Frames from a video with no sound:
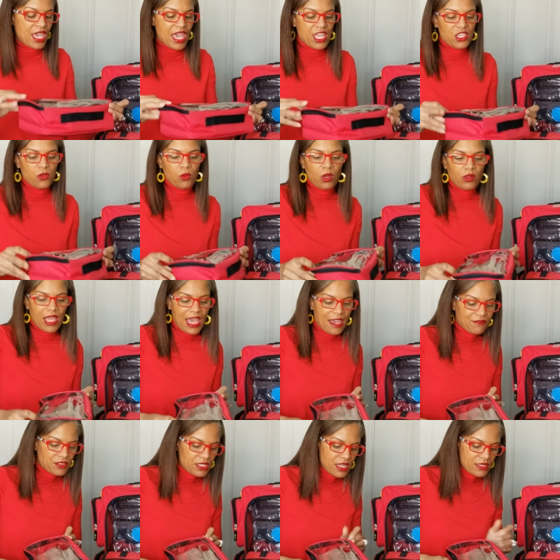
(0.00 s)
And you won't
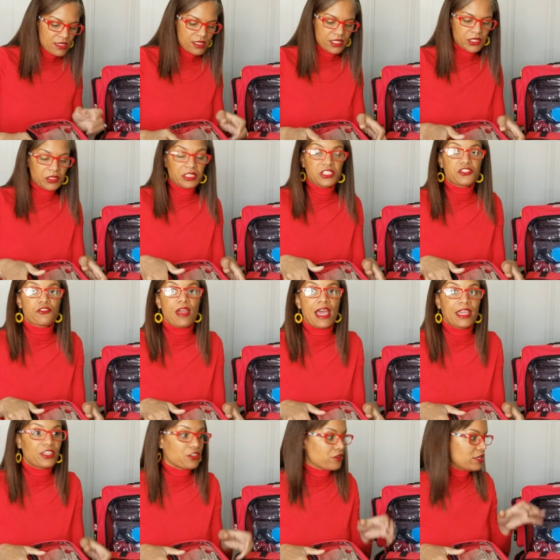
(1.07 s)
have to necessarily
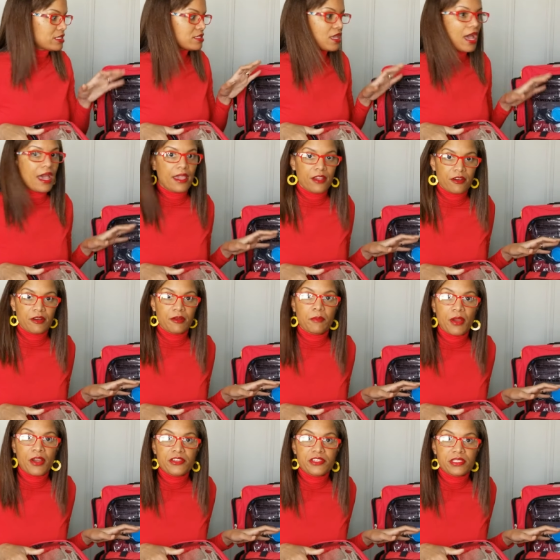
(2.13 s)
drag your entire
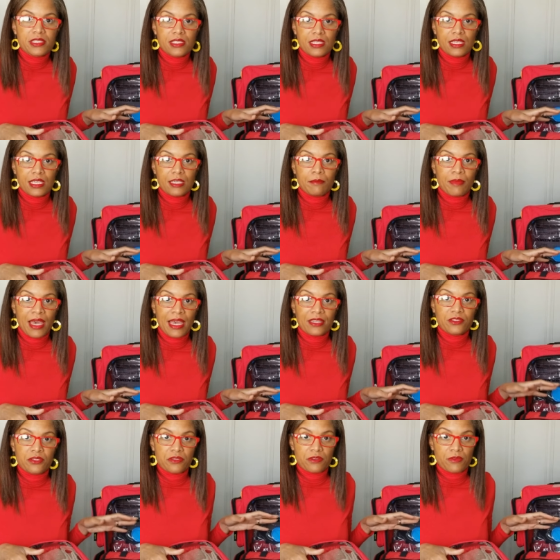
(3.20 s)
emergency kit bag
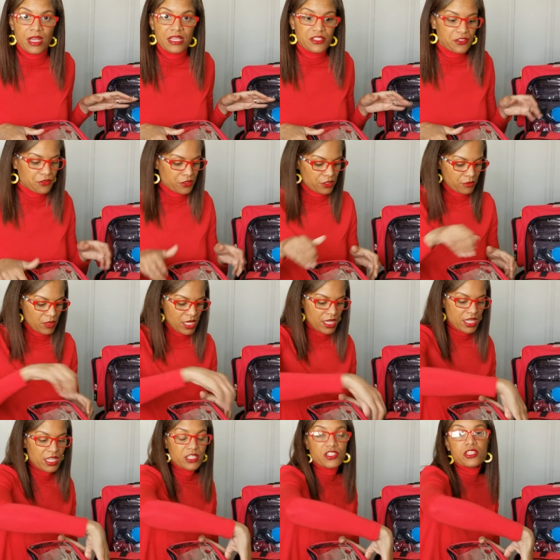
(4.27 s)
to the restroom.
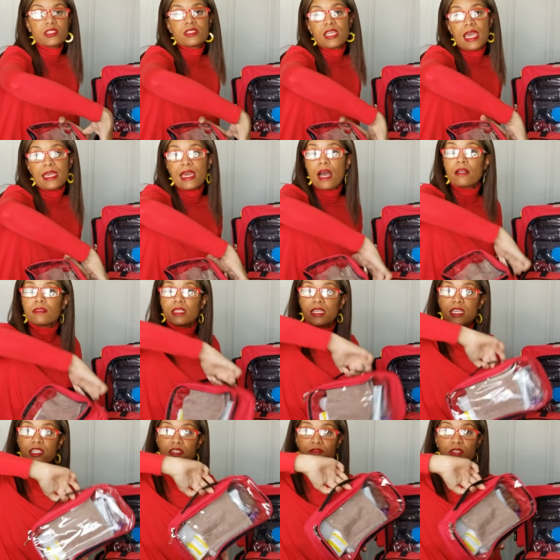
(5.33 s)
Just take out the
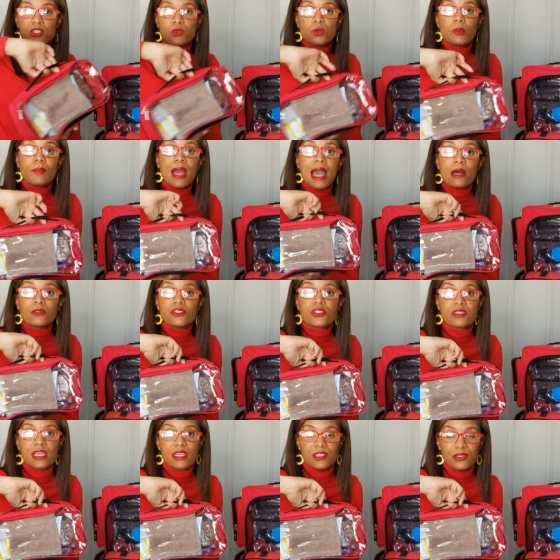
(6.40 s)
individual pouch
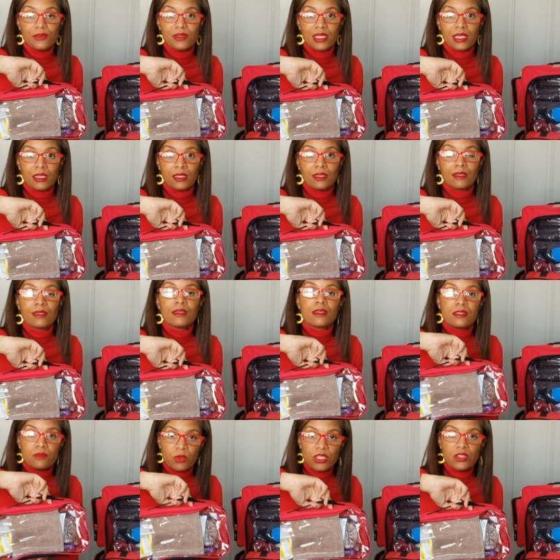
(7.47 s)
that you need
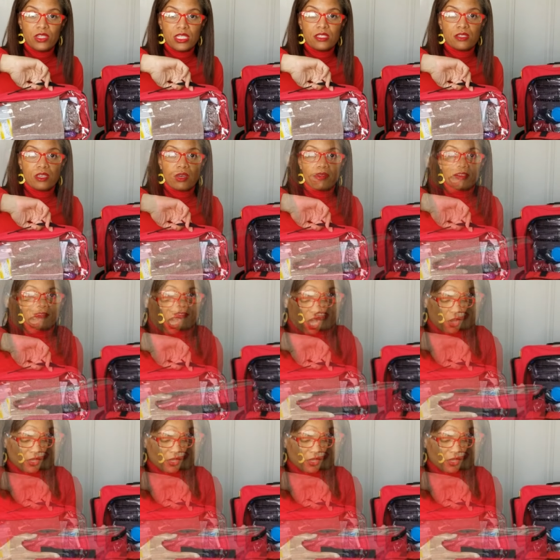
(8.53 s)
when you need to go and freshen